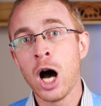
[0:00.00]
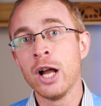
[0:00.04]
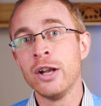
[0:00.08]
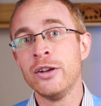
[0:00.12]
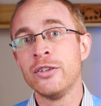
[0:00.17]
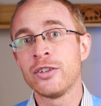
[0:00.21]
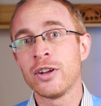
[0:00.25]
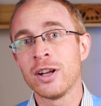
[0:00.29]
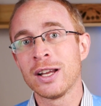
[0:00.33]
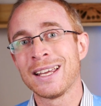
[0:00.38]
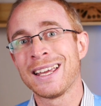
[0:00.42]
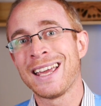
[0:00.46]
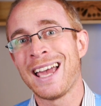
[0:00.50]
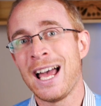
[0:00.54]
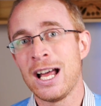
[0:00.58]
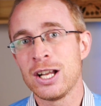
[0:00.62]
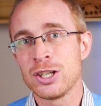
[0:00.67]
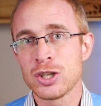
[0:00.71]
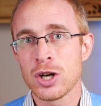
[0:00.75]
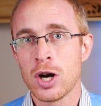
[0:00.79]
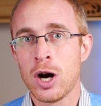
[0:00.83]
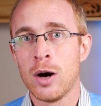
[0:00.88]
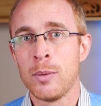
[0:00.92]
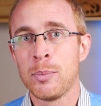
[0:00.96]
hunt and
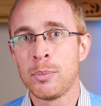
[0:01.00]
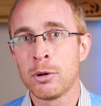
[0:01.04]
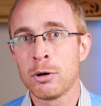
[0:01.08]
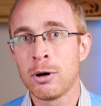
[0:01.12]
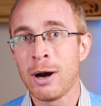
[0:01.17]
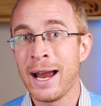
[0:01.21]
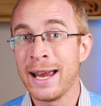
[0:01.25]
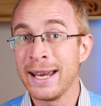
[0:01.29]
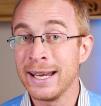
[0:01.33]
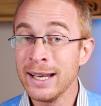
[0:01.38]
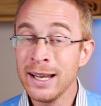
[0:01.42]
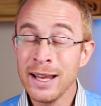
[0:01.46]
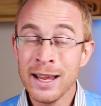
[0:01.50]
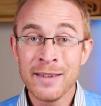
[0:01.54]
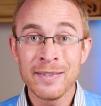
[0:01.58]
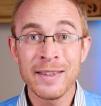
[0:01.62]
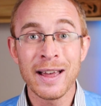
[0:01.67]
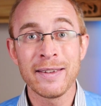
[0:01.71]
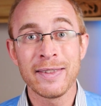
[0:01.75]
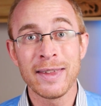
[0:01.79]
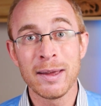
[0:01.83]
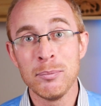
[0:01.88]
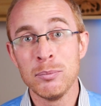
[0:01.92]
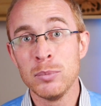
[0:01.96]
catch our prey.
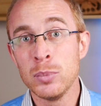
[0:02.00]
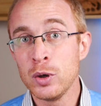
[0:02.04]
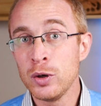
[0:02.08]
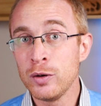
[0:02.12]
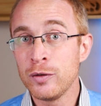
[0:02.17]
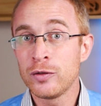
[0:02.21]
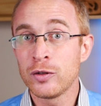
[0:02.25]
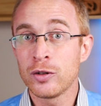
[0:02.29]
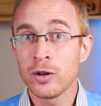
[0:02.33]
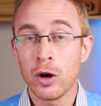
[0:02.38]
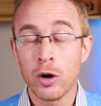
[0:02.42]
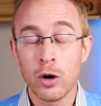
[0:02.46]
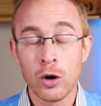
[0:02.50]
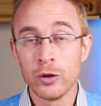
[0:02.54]
That then moved